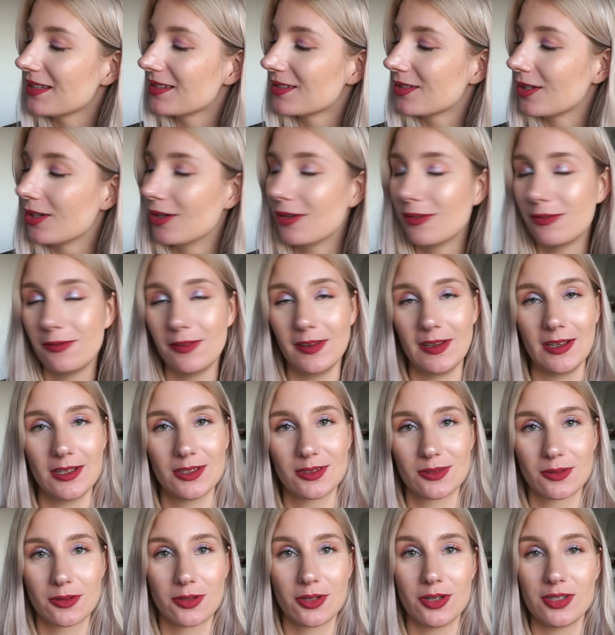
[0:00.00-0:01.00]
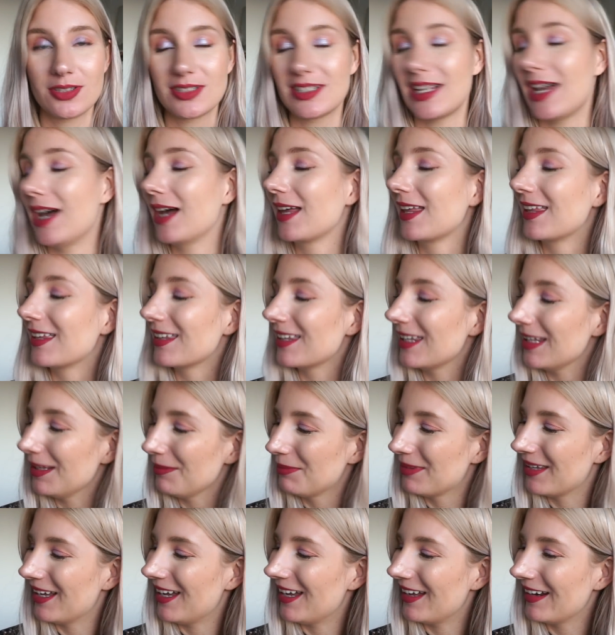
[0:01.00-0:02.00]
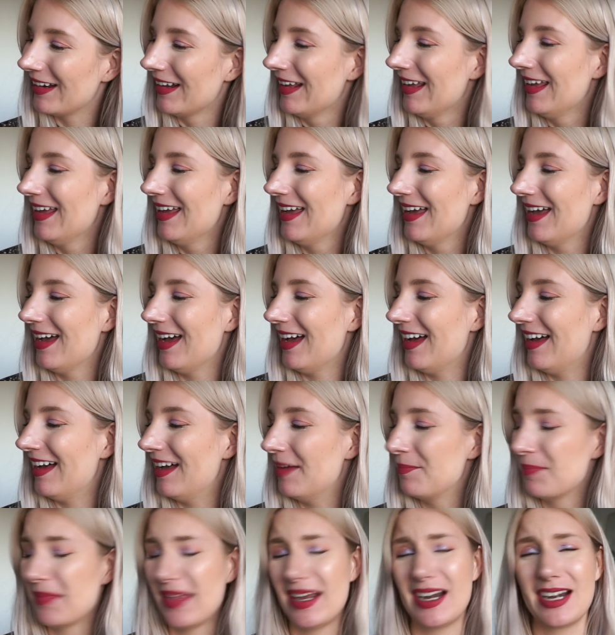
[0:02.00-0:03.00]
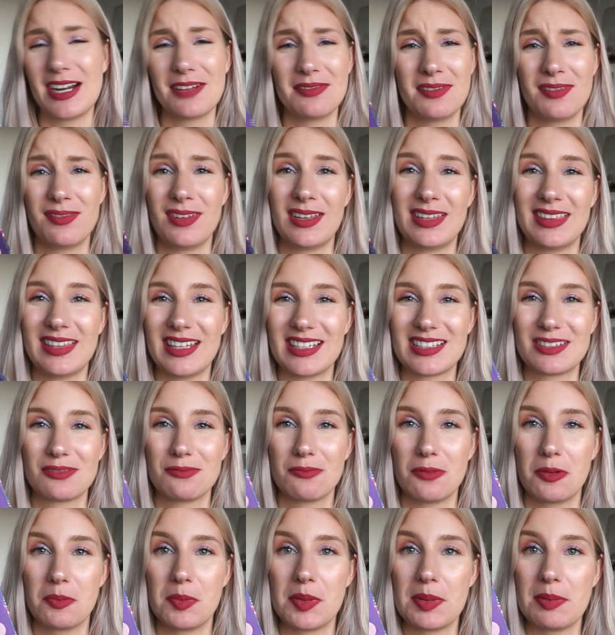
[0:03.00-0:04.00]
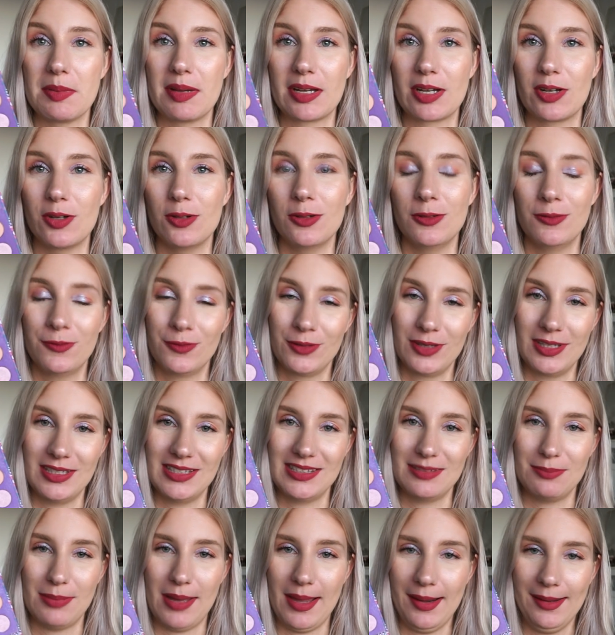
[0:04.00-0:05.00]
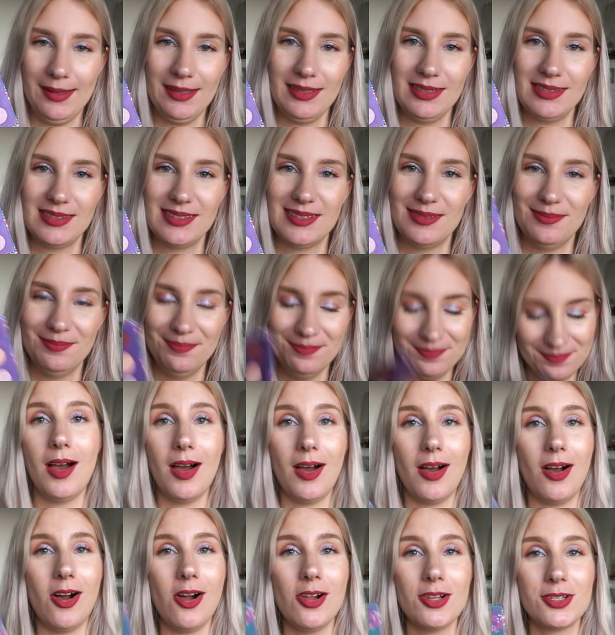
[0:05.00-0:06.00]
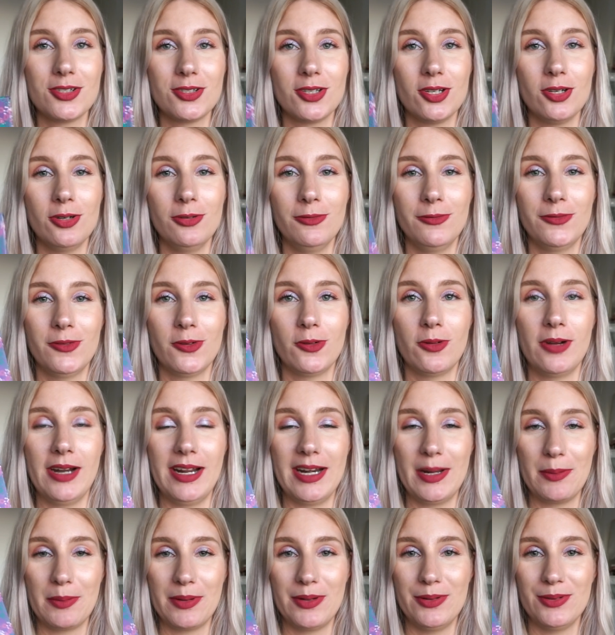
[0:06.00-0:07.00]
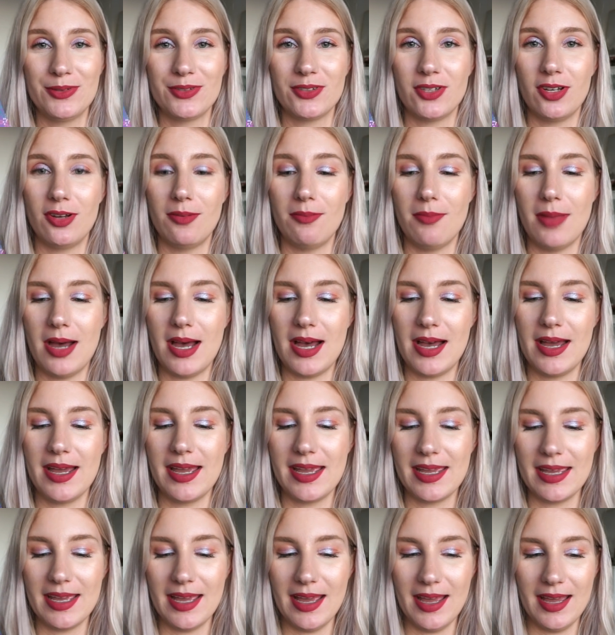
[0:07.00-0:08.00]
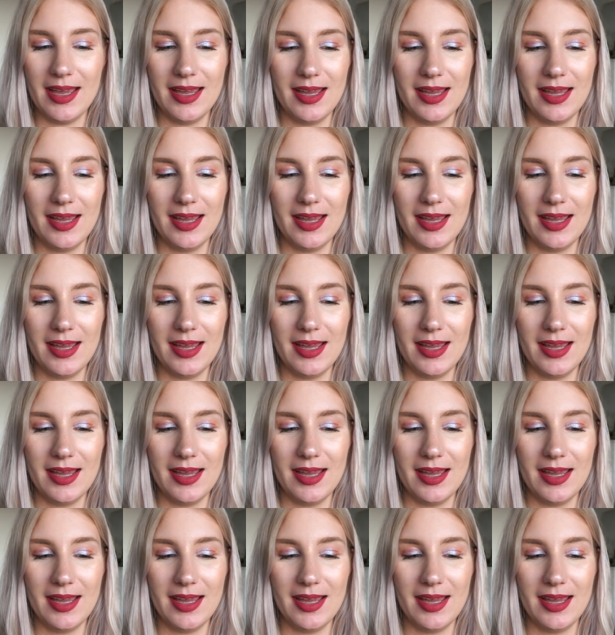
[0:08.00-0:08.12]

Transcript: so fingers crossed I can keep that, and I definitely think that will be my goal for this palette. Also, for anyone who saw my